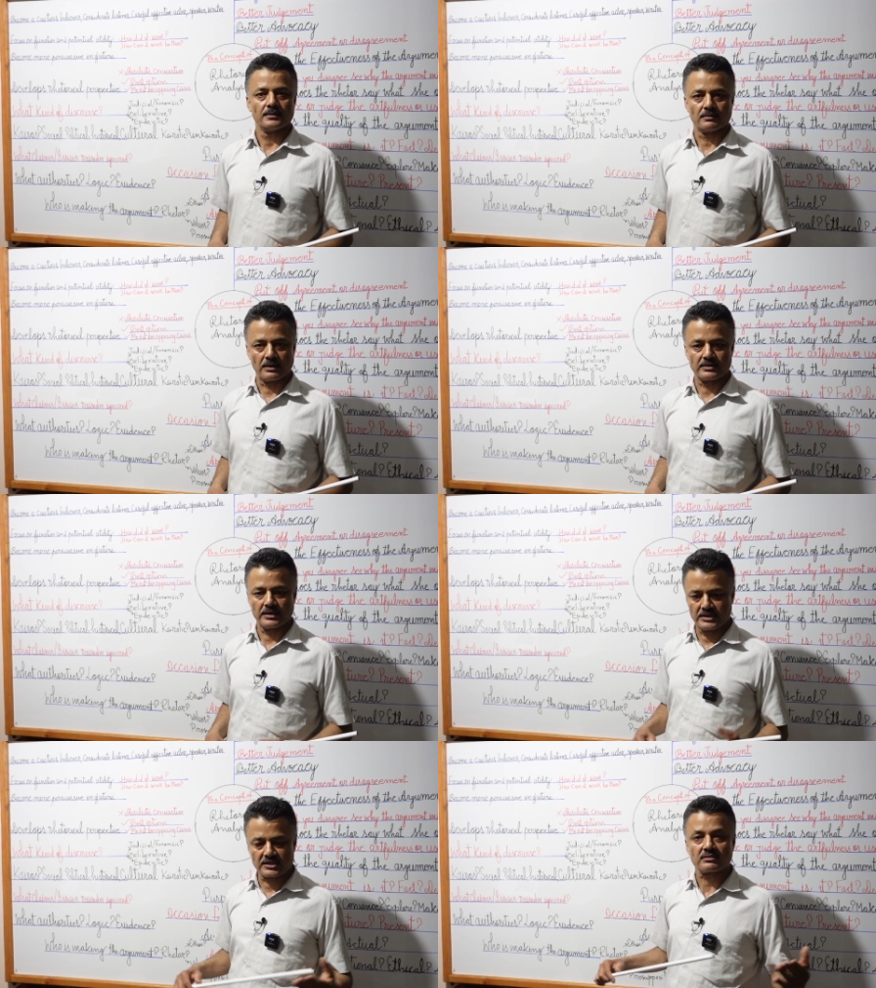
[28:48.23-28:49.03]
Right?
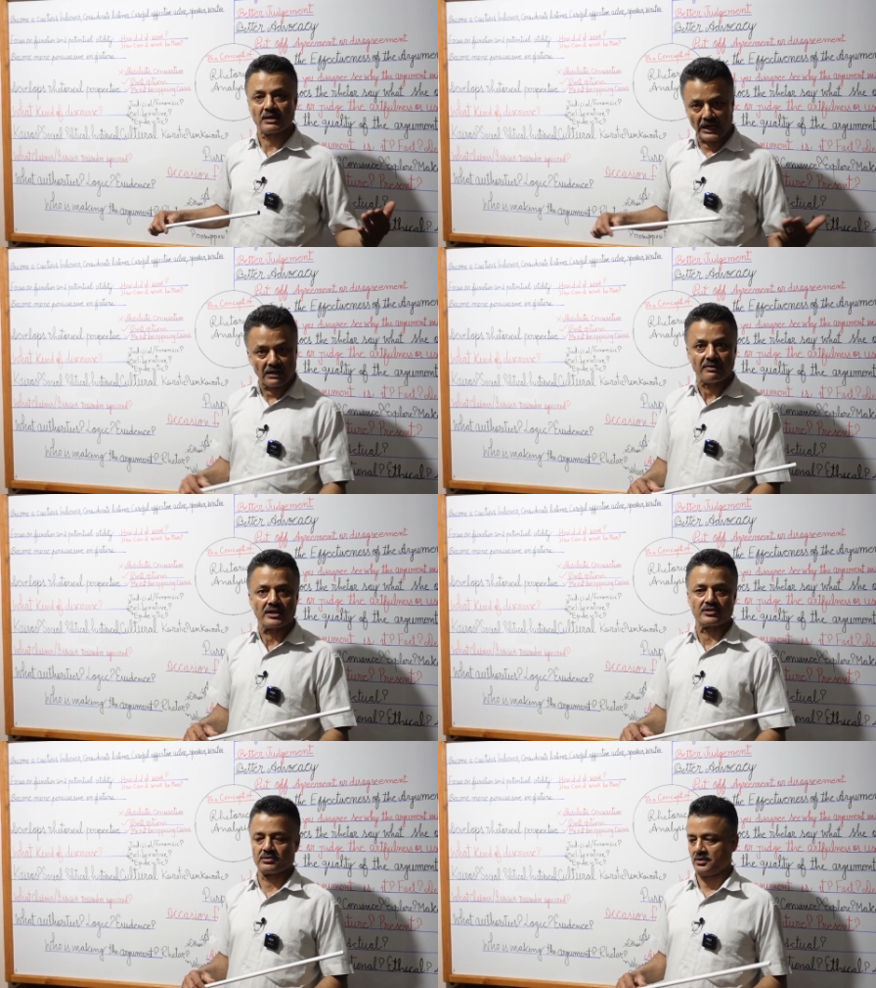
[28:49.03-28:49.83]
Is it
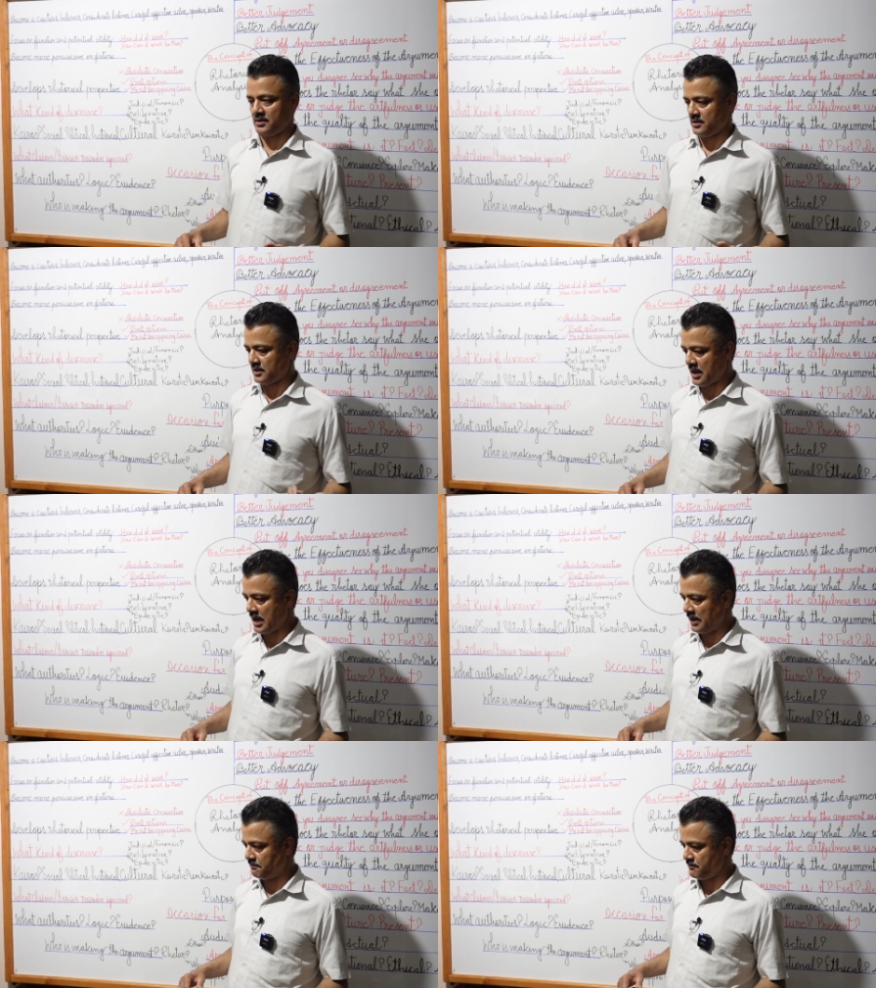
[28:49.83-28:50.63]
relevant?
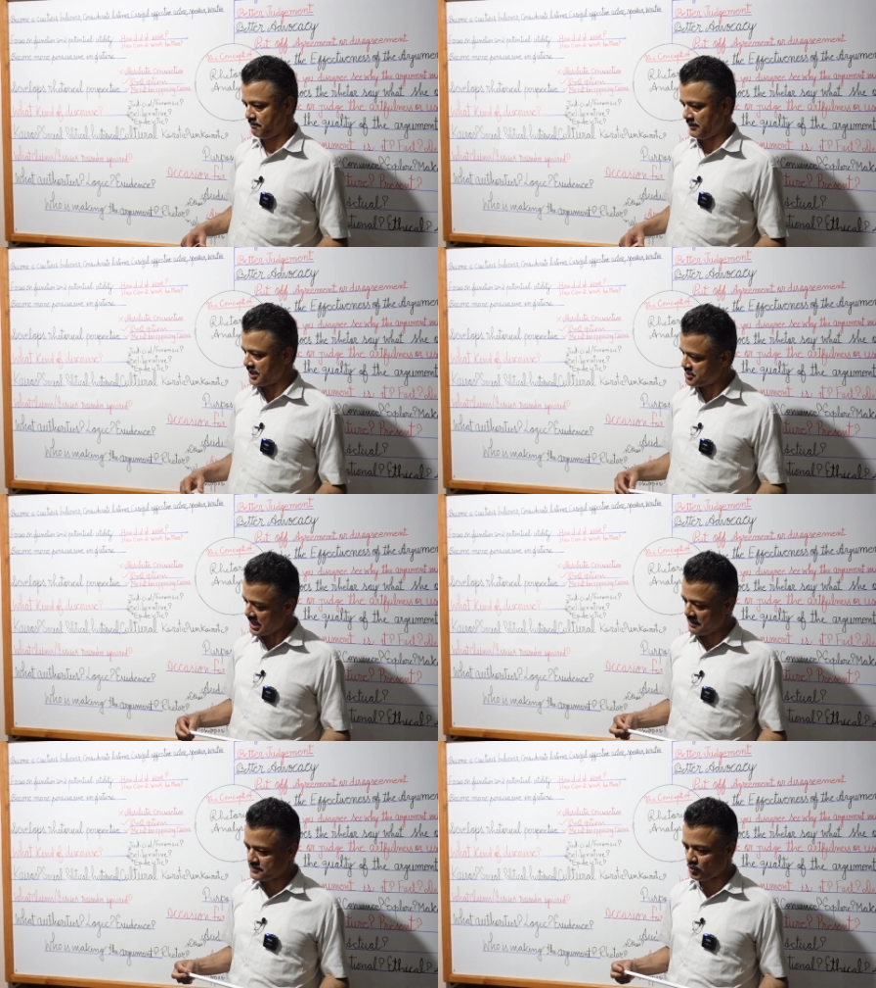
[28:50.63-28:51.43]
Many
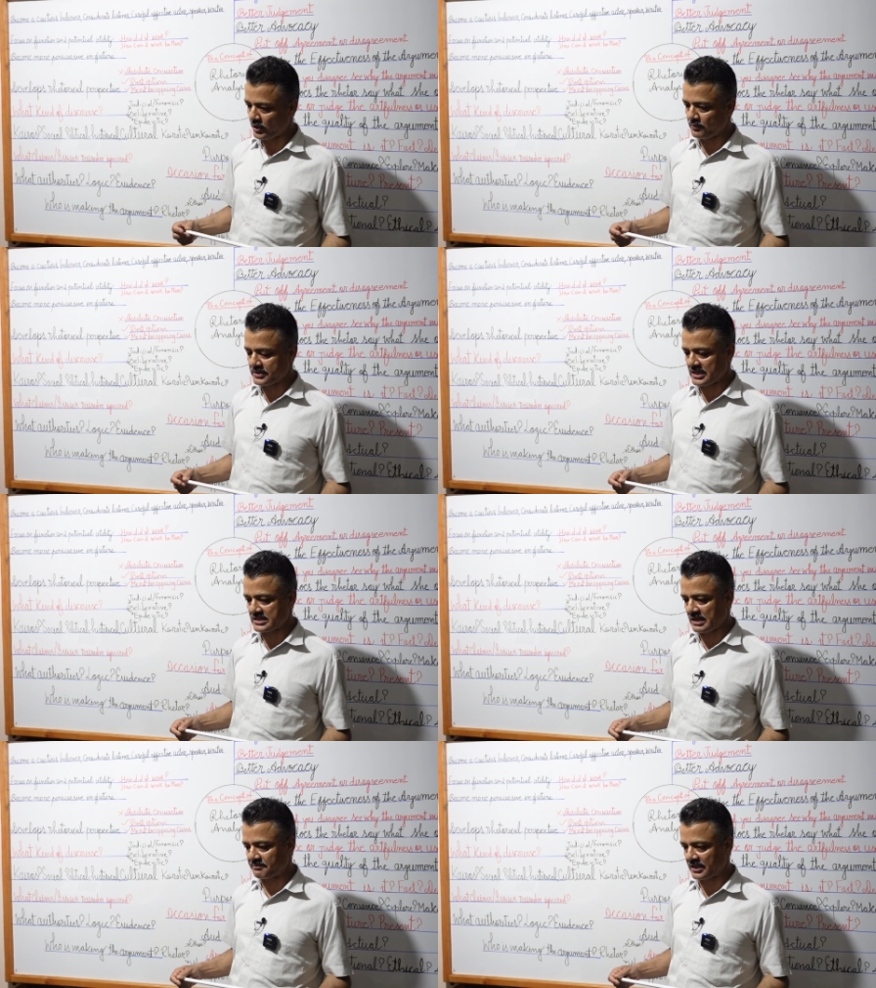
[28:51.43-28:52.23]
times when we say
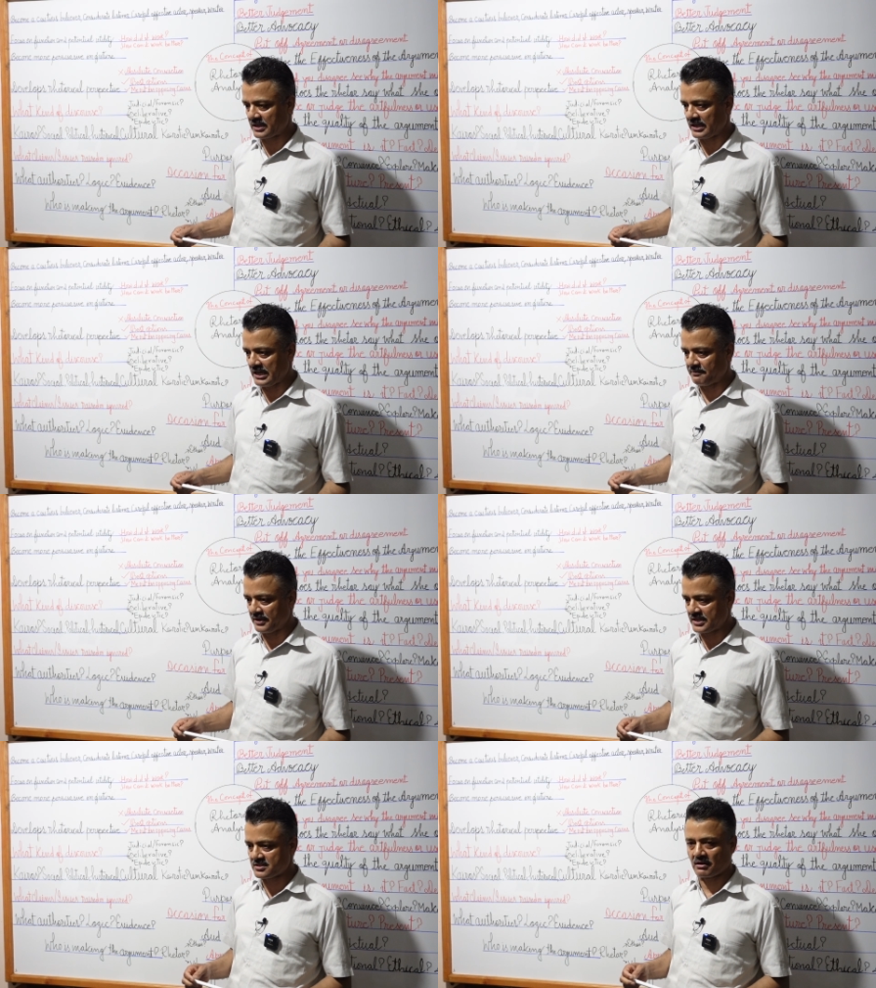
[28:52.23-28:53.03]
something, if
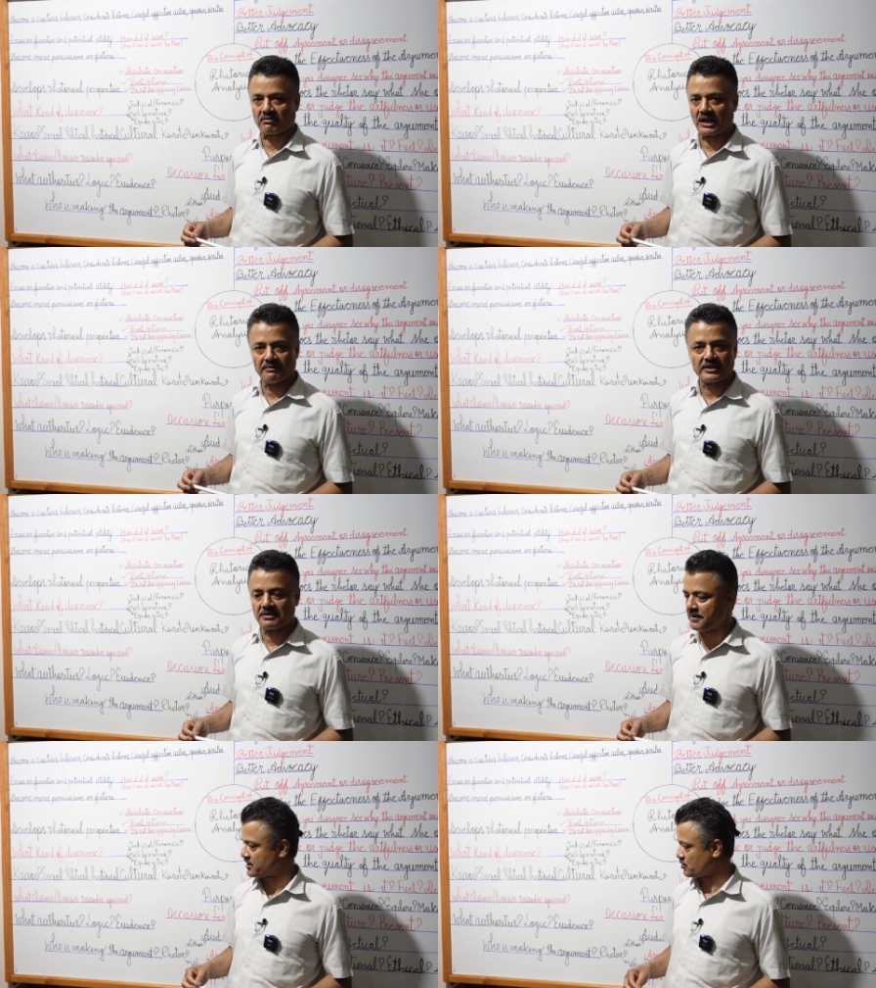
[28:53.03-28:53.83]
it is not relevant,
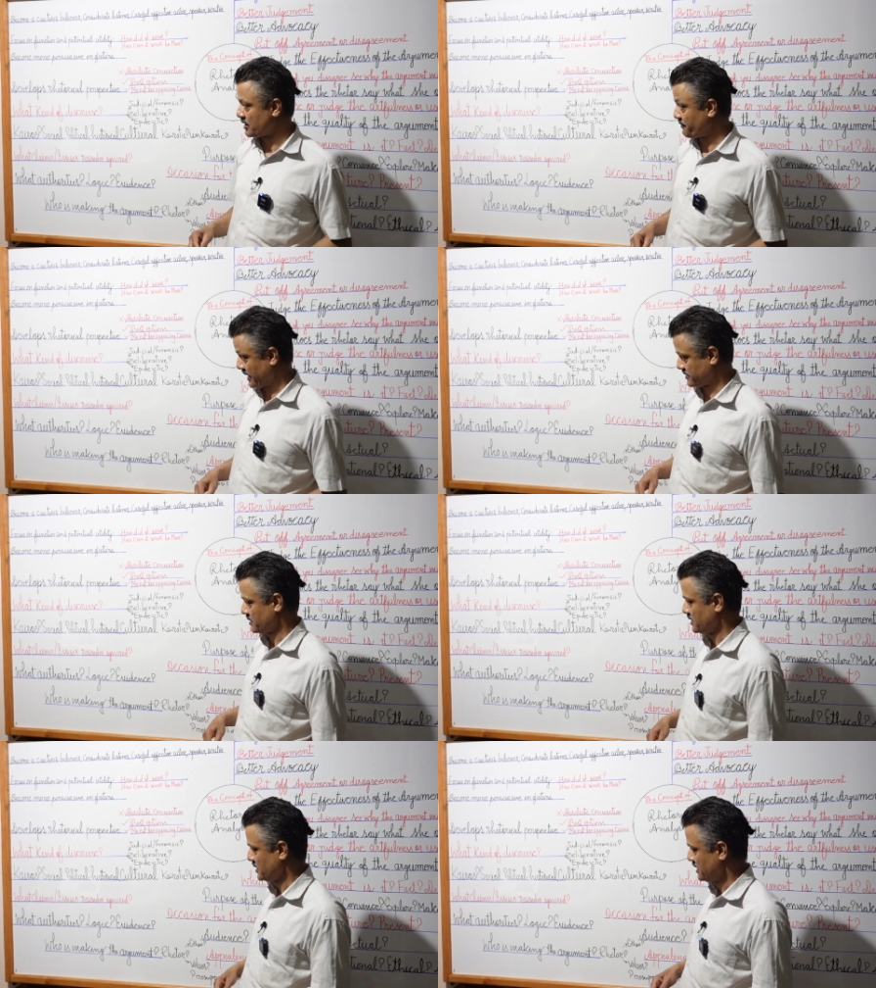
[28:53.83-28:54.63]
it makes no effect.
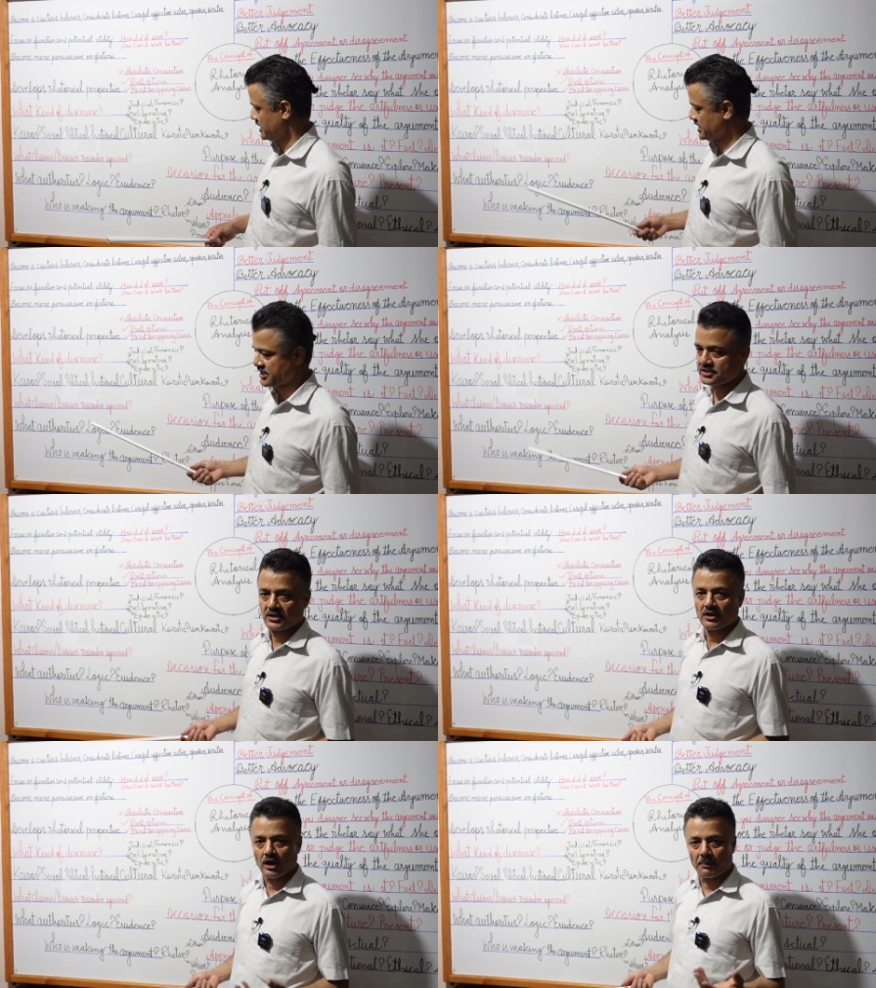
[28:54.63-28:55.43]
Is it
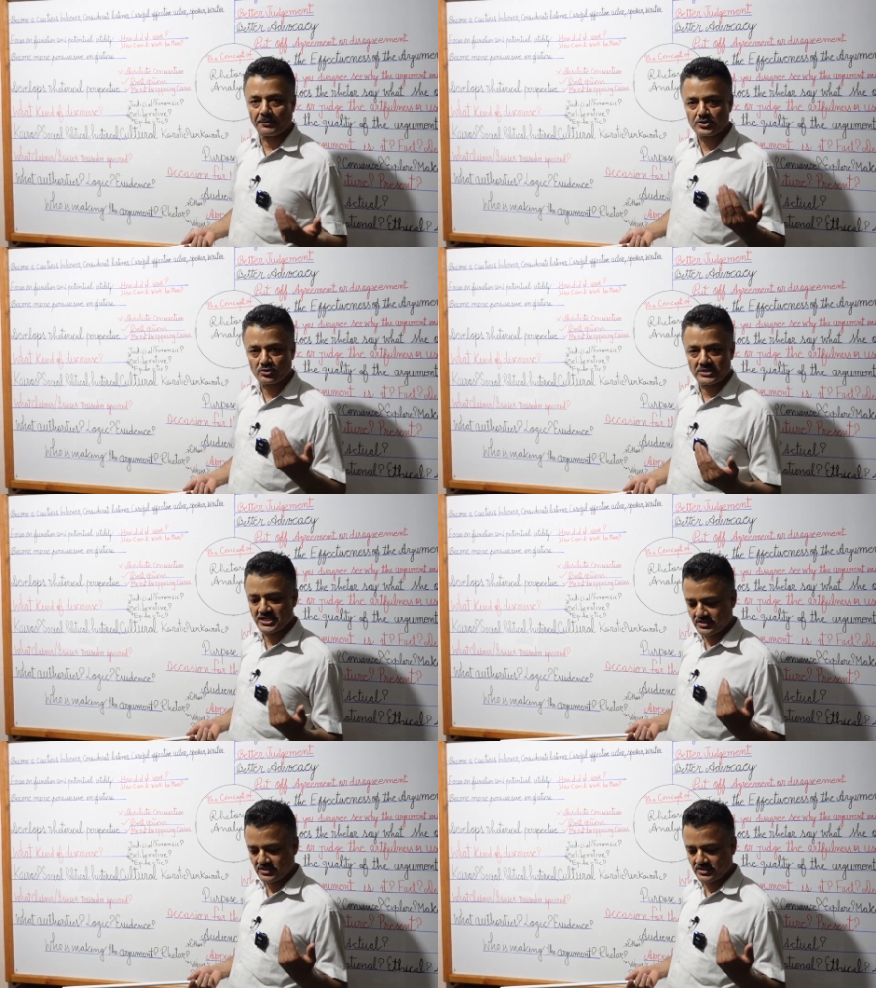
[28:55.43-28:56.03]
opportune?